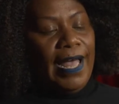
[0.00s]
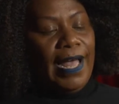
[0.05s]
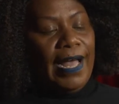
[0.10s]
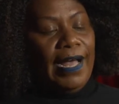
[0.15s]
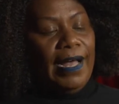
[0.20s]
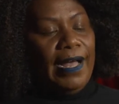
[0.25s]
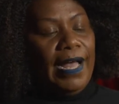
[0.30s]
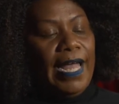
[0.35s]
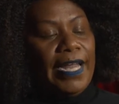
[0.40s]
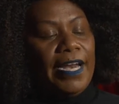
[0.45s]

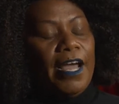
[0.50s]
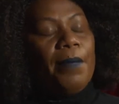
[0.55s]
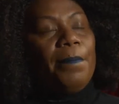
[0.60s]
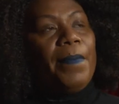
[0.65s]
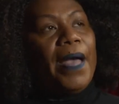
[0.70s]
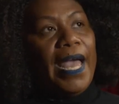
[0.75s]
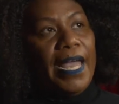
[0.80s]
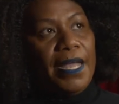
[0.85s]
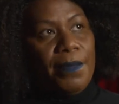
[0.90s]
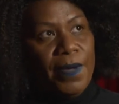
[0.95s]
And I
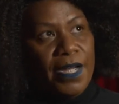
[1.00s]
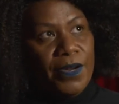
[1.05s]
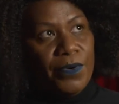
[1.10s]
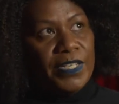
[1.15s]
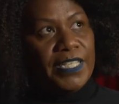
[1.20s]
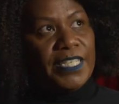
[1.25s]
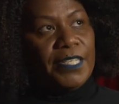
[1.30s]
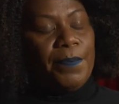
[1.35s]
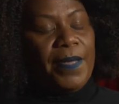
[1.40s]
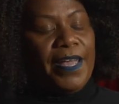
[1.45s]
pay my
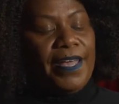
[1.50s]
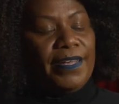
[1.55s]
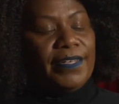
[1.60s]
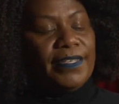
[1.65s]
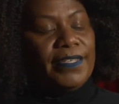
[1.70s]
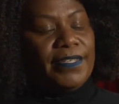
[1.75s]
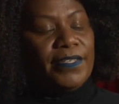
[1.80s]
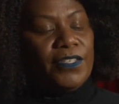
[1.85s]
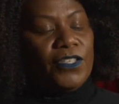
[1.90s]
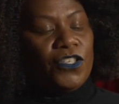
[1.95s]

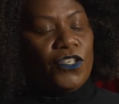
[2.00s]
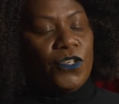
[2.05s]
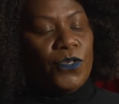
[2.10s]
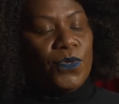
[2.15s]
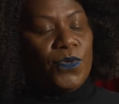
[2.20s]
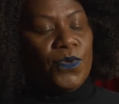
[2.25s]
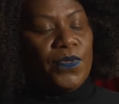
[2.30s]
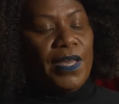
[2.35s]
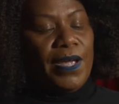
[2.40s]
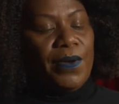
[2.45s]
respects
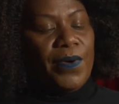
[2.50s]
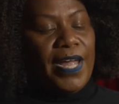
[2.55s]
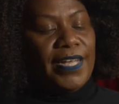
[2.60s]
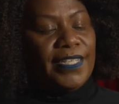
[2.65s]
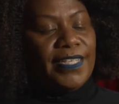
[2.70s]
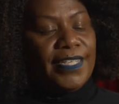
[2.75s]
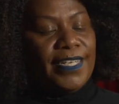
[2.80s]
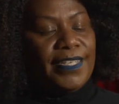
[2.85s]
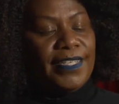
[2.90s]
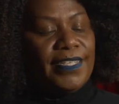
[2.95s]
to their
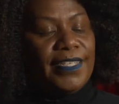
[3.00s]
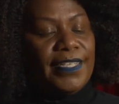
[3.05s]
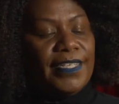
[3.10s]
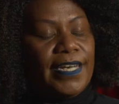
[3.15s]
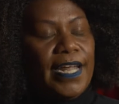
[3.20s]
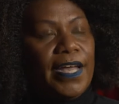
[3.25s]
ancestors and